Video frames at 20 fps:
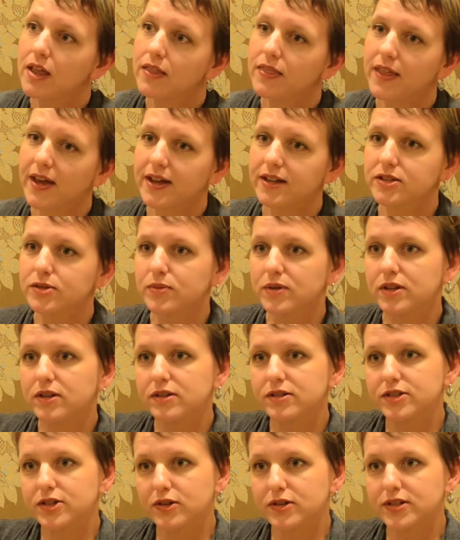That's when you
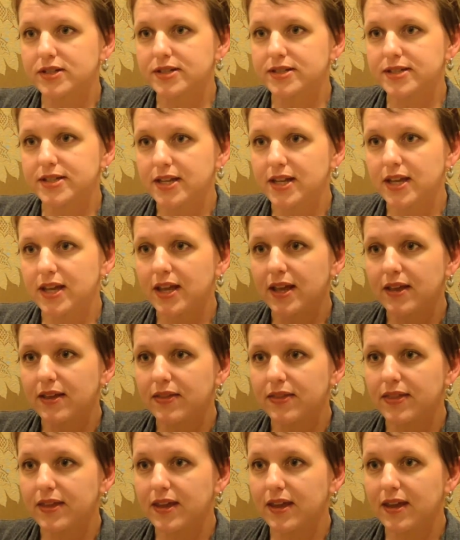start to see
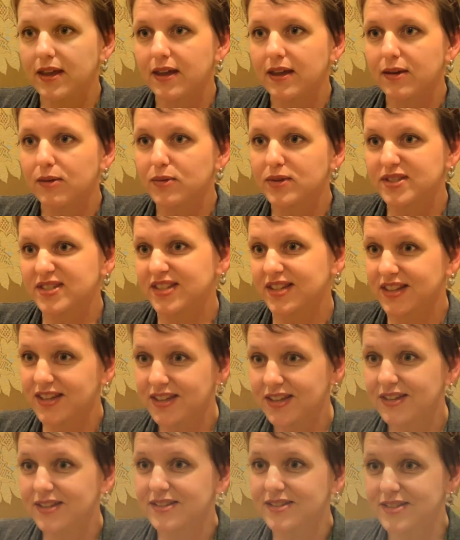the
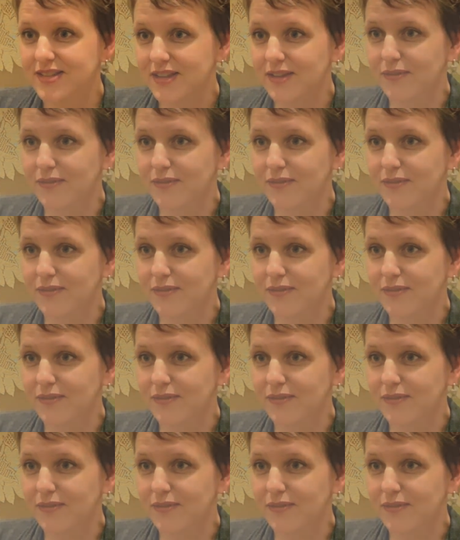resiliency